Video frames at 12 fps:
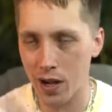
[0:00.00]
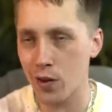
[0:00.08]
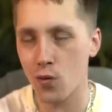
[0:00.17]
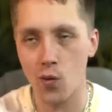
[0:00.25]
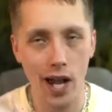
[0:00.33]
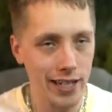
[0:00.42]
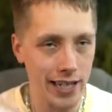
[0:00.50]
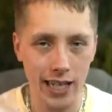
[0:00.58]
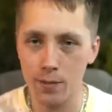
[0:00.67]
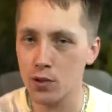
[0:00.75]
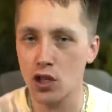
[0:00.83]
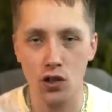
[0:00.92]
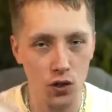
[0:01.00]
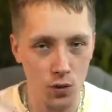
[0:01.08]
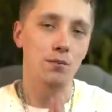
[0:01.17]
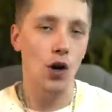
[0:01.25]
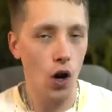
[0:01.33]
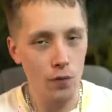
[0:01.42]
I wrecked him too.
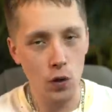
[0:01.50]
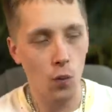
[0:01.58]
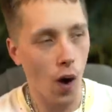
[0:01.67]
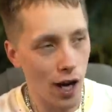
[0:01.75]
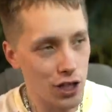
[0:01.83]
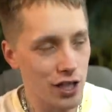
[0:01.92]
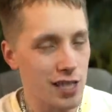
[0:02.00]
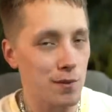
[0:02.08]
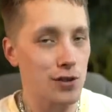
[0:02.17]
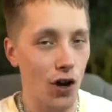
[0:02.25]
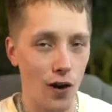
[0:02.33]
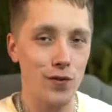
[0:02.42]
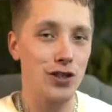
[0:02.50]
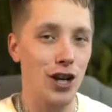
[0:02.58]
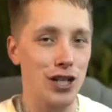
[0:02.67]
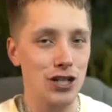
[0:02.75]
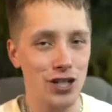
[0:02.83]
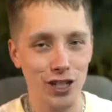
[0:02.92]
Bro, if you're watching this, I'm sorry for
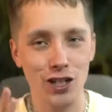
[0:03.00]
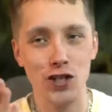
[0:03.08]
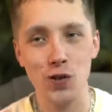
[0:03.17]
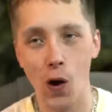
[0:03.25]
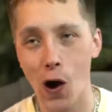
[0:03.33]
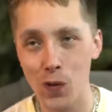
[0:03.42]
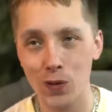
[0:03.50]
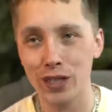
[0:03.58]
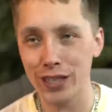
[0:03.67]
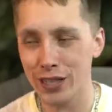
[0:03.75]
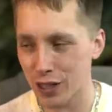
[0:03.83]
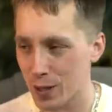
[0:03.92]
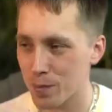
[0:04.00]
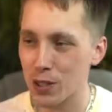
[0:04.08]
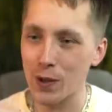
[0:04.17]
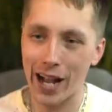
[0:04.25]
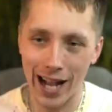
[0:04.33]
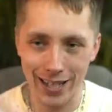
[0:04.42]
talking shit because you are really good, but
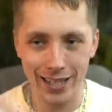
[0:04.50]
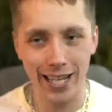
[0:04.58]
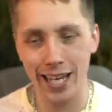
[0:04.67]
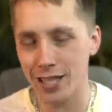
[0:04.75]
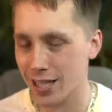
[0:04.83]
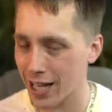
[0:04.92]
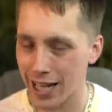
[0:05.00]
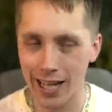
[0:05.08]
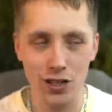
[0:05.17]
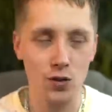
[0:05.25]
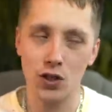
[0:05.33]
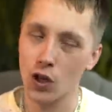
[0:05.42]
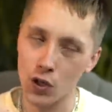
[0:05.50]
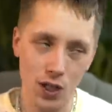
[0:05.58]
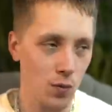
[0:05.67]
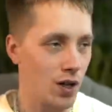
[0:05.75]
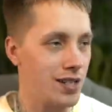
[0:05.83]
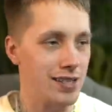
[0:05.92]
you had to catch the hands. You know you
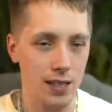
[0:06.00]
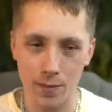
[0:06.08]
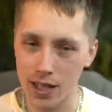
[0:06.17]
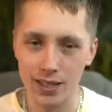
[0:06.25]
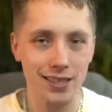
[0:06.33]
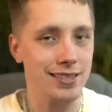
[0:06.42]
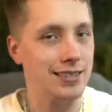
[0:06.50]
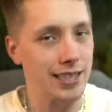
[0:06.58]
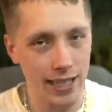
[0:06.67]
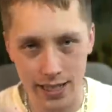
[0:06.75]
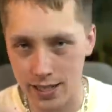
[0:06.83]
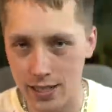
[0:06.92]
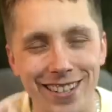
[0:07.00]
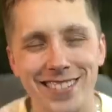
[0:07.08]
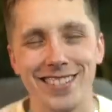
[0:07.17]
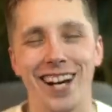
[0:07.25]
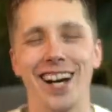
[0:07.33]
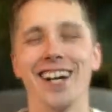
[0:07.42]
didn't want to see me on the sticks.
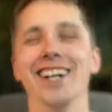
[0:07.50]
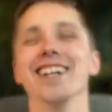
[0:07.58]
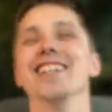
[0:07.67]
nah.